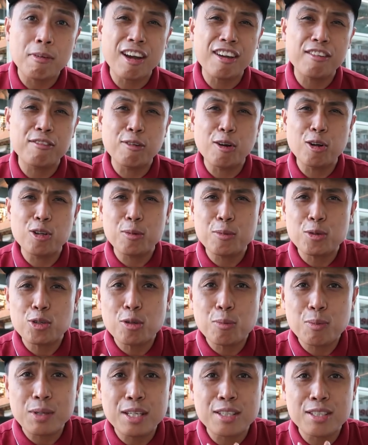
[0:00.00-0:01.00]
by volume
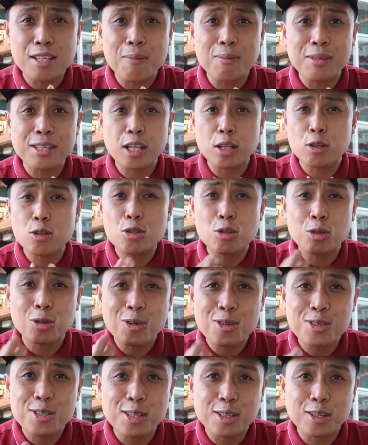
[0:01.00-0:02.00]
should be something that you
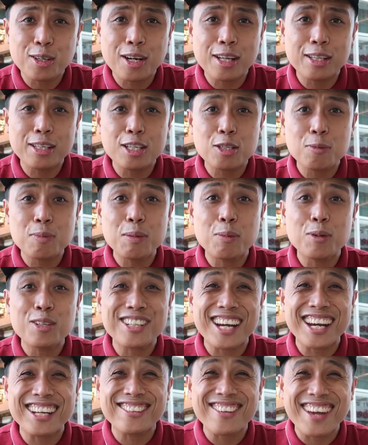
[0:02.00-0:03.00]
should consider ready as people
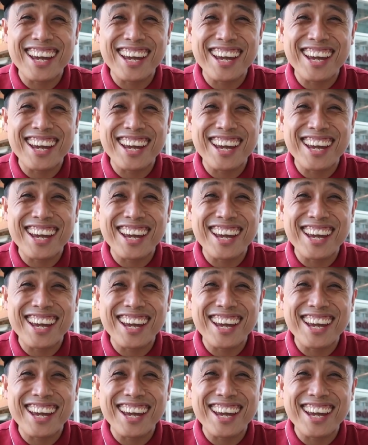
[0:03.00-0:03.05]
trying